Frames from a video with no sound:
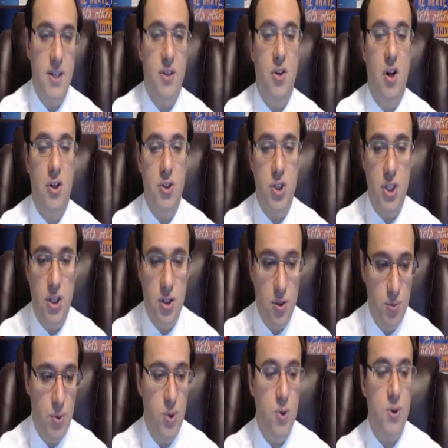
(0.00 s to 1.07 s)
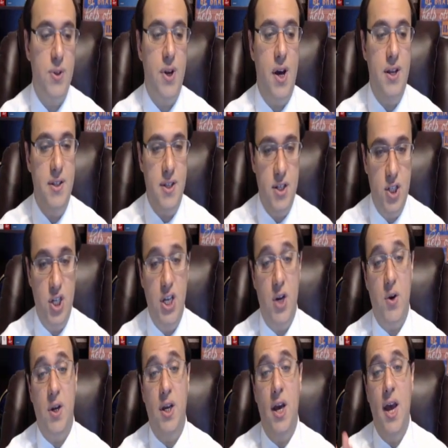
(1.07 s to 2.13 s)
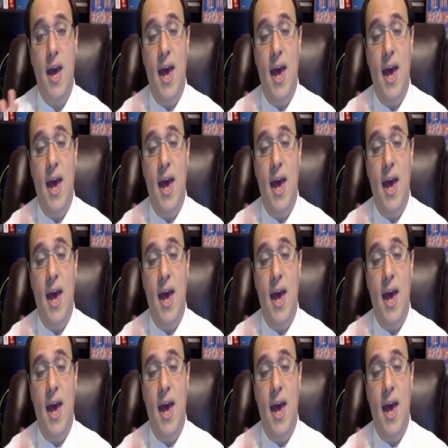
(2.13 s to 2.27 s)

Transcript: technology, computer science, engineering,